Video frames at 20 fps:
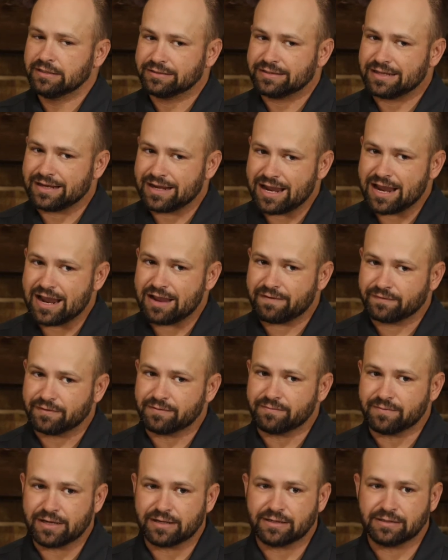they have to
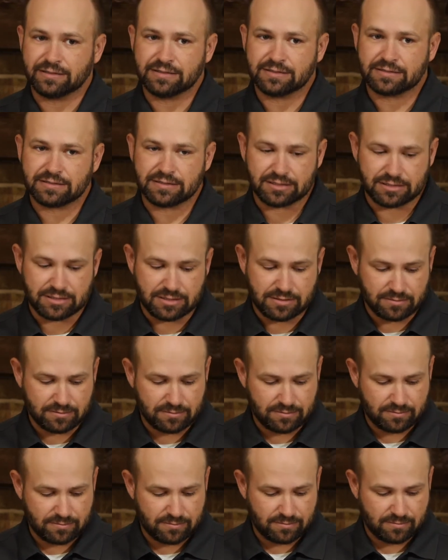make a decision.
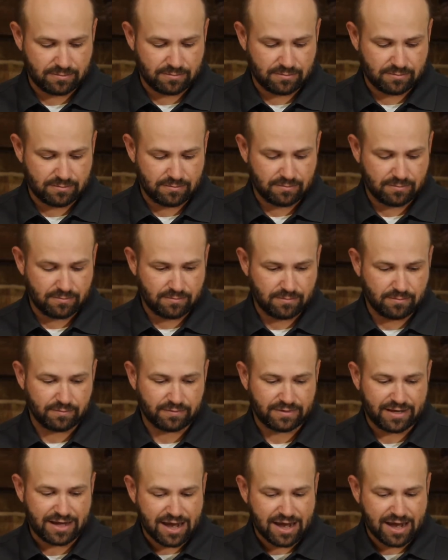They